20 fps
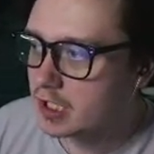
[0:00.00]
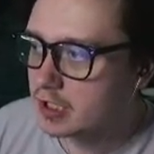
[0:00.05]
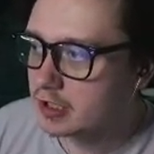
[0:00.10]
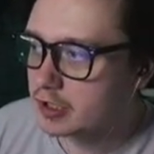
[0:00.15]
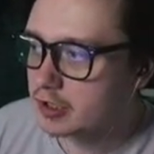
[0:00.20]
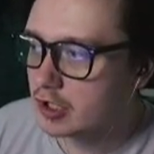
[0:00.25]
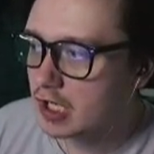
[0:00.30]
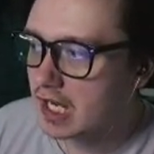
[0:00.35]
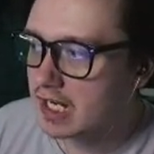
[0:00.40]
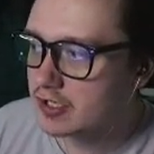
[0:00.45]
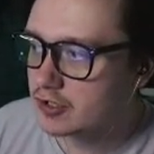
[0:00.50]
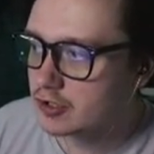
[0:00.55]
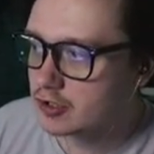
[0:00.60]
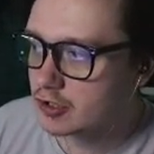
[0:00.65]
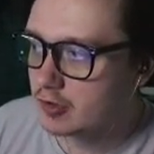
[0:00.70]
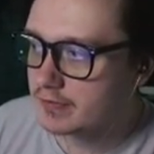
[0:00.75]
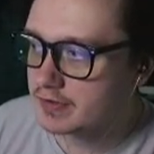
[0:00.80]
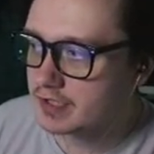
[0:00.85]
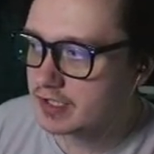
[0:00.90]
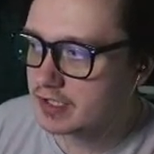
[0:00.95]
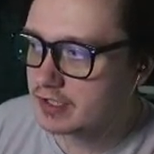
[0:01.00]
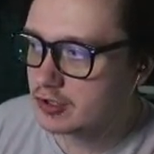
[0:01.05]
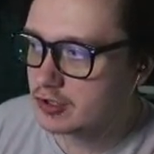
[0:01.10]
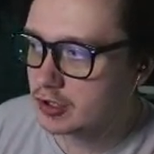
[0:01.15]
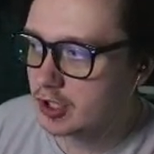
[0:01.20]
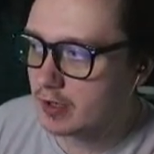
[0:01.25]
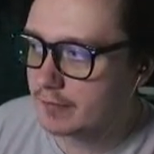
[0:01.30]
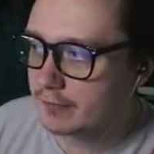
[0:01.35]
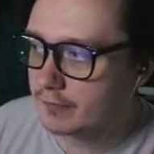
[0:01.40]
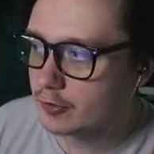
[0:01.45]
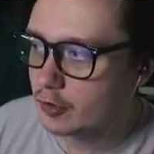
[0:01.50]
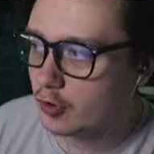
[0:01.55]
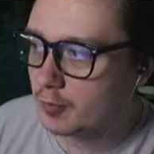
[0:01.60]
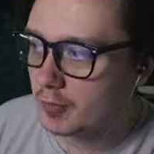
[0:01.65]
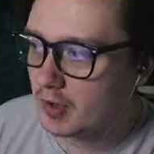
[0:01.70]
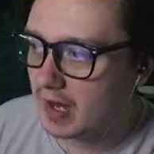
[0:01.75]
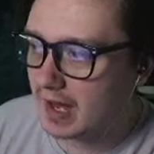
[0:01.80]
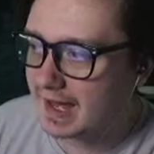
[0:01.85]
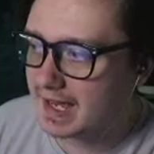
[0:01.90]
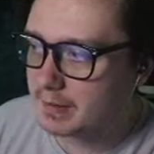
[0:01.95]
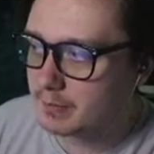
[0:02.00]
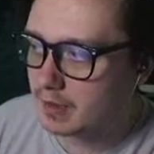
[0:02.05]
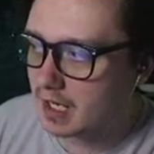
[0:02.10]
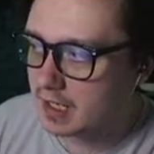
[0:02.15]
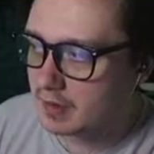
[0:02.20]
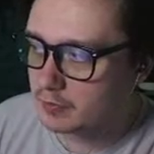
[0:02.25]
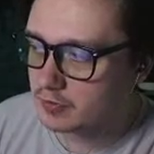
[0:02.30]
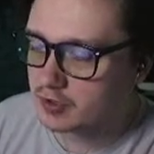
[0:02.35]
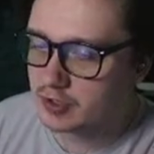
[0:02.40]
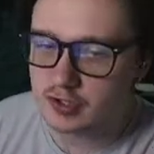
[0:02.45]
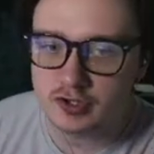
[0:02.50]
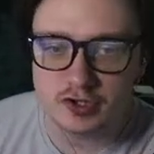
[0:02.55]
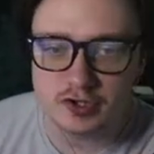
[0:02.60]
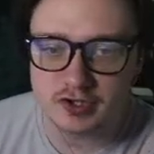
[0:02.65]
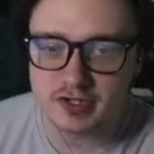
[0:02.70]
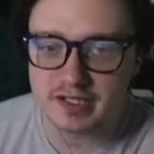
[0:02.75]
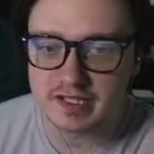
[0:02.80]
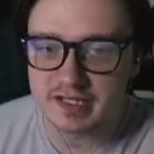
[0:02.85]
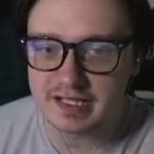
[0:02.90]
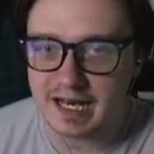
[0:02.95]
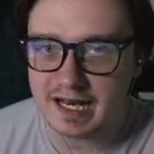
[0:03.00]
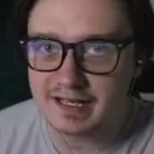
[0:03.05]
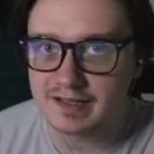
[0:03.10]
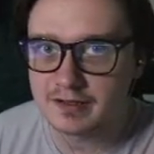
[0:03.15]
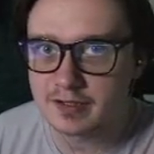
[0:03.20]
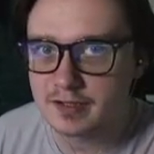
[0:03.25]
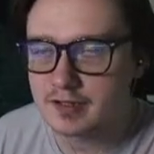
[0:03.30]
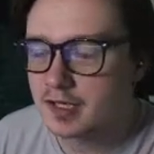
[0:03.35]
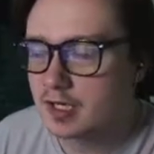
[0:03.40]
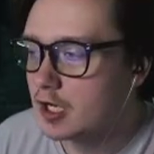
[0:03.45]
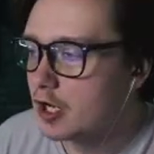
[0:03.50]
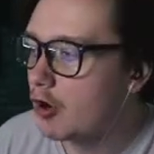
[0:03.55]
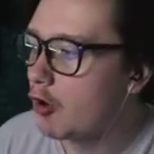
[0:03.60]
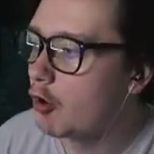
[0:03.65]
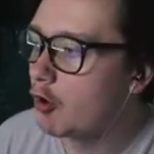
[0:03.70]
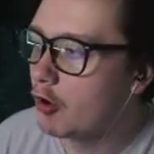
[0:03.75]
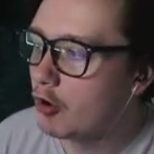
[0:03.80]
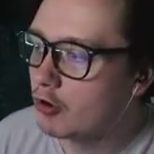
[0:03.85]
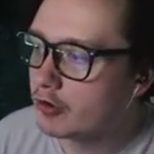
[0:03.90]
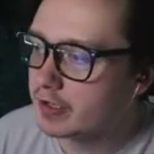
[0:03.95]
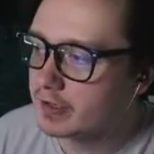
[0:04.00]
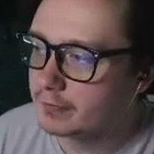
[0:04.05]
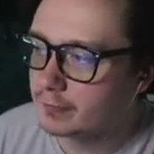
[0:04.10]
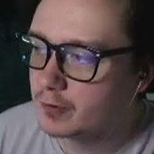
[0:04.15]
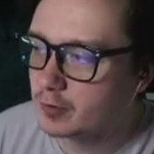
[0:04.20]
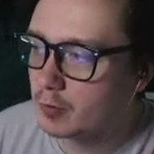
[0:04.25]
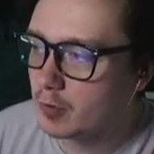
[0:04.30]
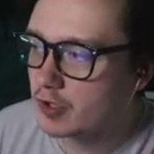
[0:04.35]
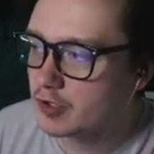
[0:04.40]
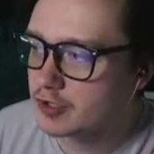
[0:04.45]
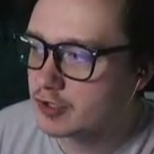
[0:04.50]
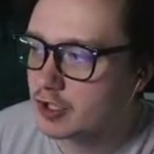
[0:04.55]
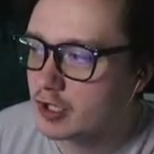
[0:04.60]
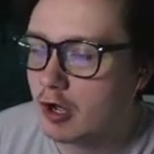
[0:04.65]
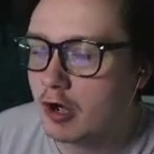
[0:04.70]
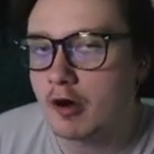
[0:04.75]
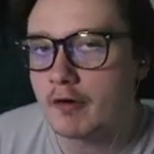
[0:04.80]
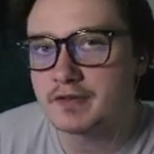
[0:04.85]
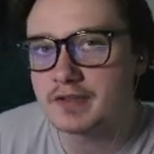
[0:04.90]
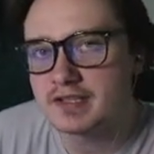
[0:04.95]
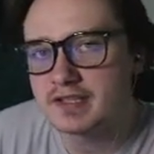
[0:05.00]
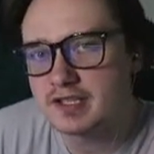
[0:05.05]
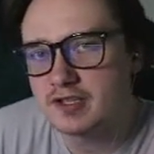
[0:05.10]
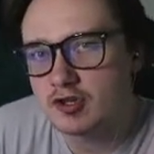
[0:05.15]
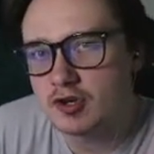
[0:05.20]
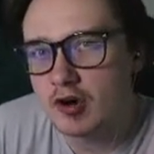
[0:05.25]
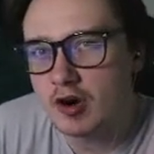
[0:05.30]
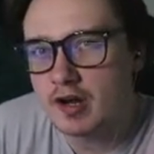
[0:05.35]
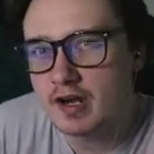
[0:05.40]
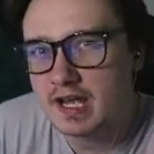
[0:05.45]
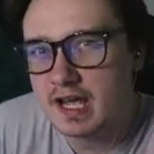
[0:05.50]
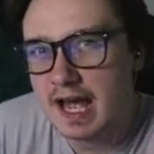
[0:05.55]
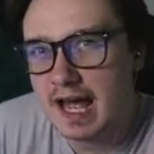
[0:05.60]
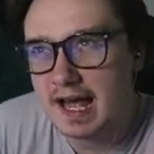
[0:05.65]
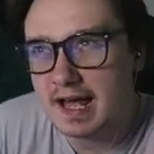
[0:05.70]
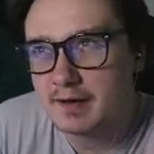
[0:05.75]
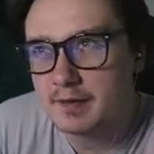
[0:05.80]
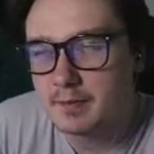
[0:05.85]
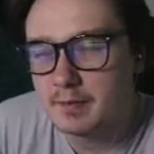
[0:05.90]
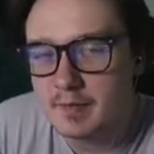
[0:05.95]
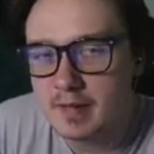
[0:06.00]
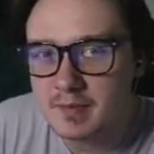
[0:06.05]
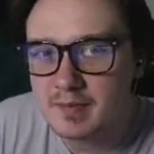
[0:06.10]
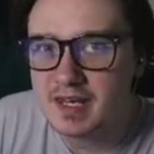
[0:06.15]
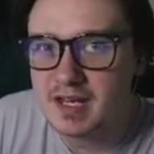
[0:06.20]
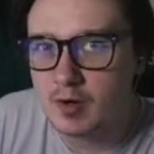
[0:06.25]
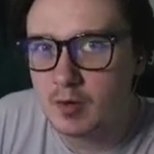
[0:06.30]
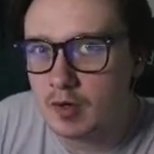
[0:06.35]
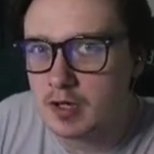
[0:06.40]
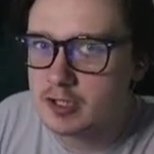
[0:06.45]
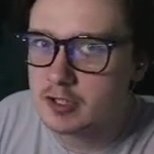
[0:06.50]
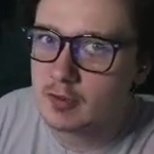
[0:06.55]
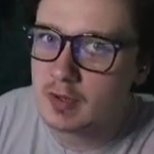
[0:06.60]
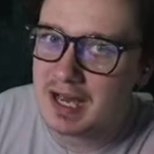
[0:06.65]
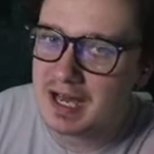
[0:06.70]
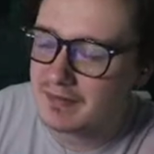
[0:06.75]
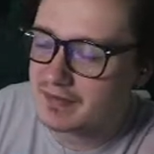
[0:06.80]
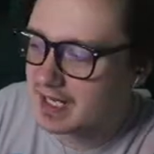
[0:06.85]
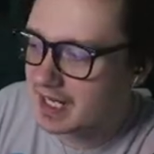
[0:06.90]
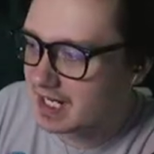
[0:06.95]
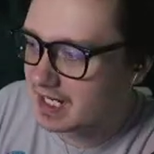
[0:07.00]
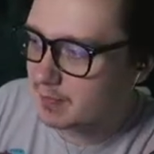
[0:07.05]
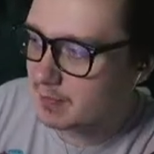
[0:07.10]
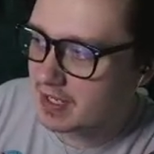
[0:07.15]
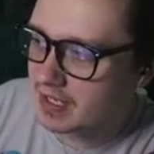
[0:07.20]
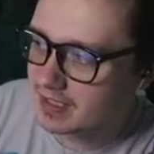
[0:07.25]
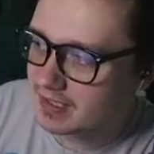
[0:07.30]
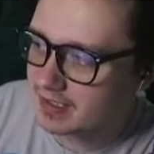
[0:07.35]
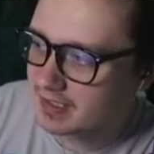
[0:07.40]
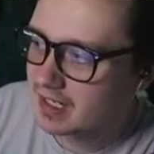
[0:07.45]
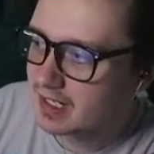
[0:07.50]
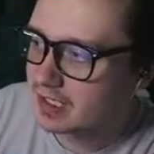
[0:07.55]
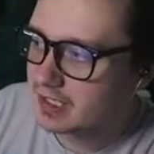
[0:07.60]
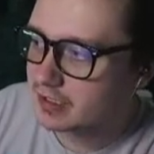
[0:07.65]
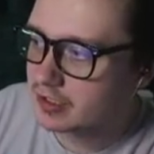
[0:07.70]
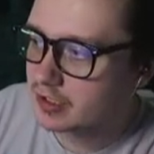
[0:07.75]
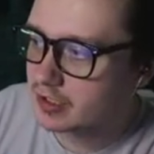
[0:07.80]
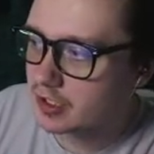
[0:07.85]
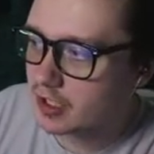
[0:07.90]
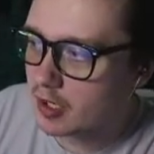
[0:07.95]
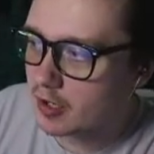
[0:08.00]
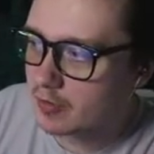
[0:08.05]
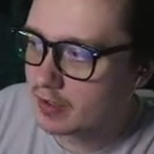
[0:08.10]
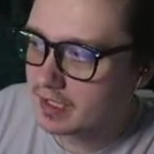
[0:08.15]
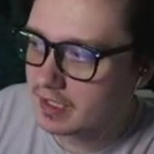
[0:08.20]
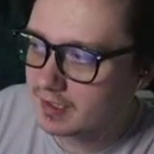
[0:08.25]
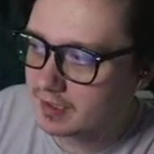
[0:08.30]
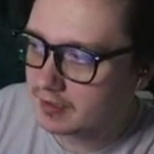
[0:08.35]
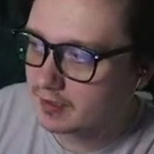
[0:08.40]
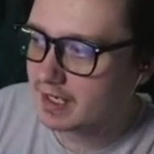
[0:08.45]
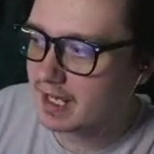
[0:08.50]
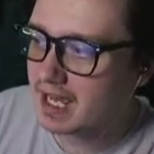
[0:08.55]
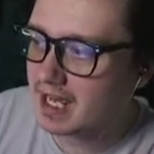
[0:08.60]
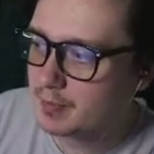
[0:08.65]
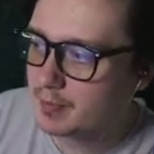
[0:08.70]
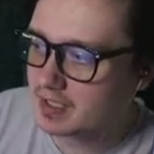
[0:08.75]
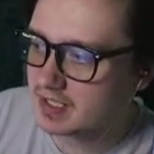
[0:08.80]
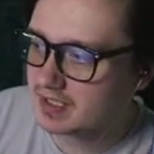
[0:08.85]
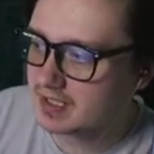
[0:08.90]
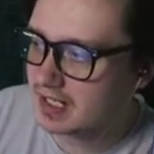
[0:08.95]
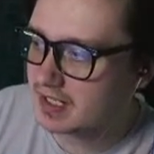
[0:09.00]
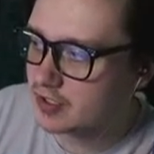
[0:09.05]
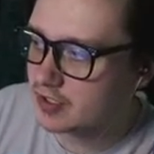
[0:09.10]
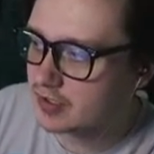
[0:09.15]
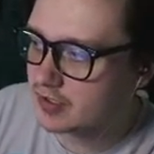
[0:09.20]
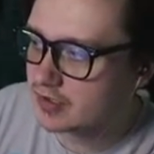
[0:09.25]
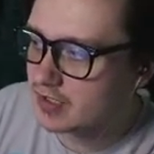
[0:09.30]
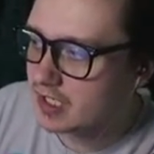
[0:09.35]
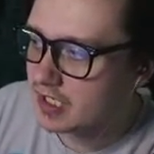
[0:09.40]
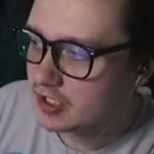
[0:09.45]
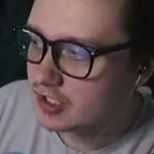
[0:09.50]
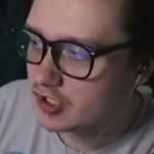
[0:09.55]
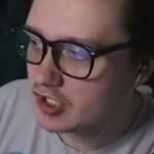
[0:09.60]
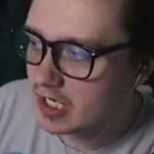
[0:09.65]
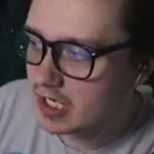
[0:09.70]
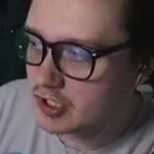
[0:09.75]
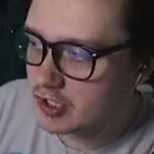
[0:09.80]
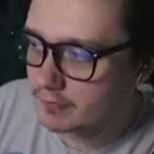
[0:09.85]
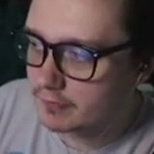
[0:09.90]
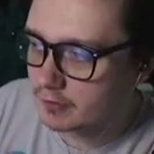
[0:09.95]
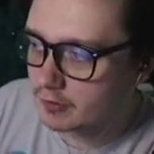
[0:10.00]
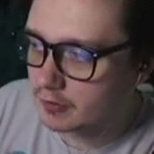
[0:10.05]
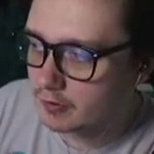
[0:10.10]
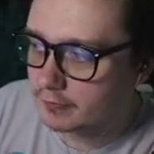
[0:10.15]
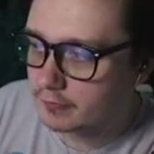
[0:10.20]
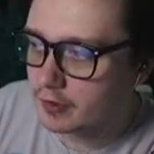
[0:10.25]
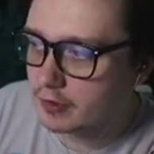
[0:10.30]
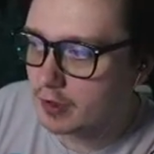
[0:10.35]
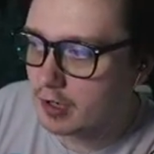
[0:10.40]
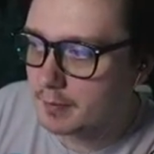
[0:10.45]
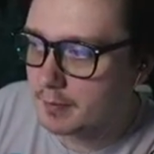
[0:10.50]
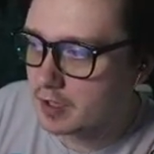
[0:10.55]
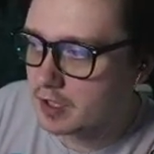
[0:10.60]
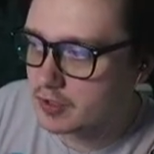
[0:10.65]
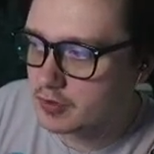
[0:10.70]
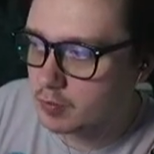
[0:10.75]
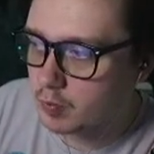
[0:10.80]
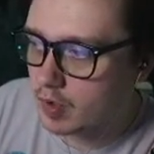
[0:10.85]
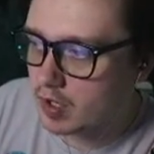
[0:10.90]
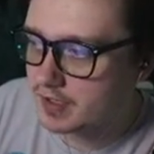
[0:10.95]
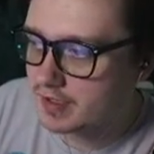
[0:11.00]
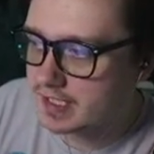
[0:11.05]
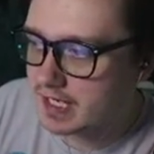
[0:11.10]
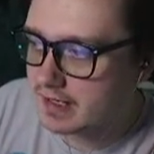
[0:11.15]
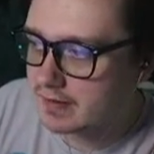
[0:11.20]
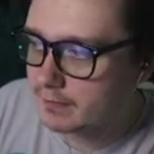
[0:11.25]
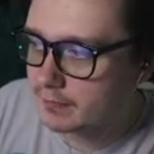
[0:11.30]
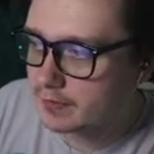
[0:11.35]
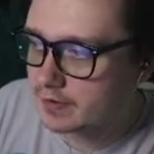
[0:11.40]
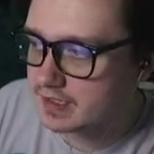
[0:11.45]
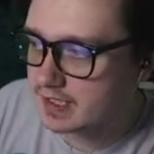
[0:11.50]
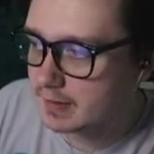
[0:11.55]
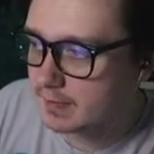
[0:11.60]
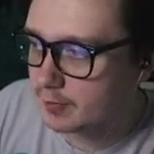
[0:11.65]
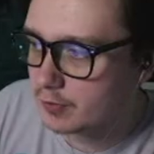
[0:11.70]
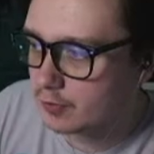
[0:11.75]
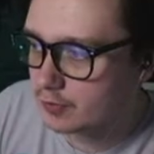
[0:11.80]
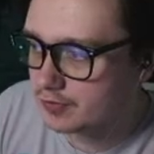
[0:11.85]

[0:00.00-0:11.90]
You can just obviously just go for normal AimLab, which is just the standard, or if you want to obviously try and mimic what you have in Apex, you can go and click on Apex Legends, change your field of view, like mine's 110 for example.